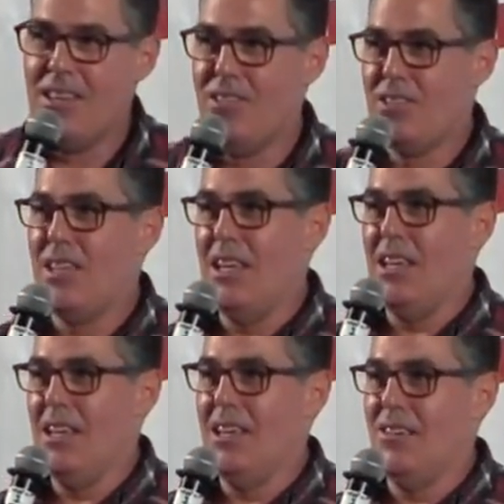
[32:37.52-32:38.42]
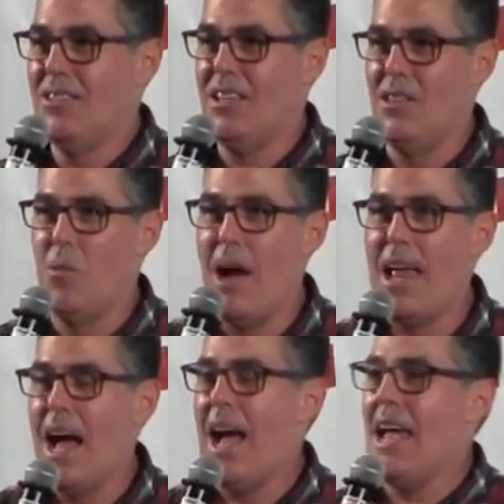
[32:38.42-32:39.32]
You see the
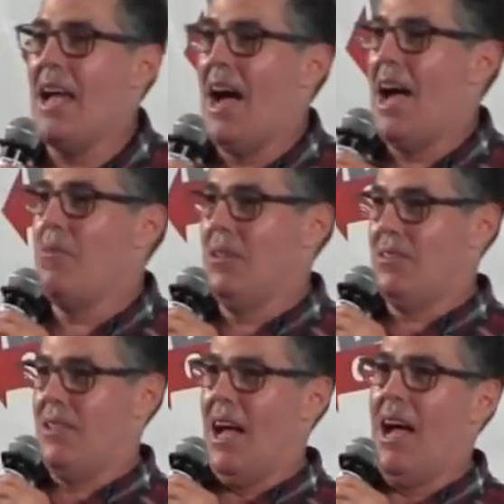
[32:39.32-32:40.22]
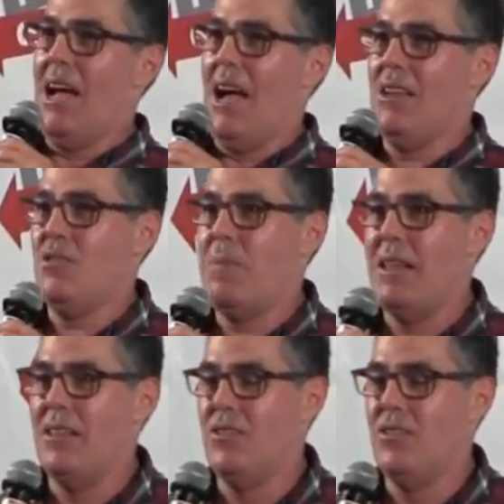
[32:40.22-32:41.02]
white. I spent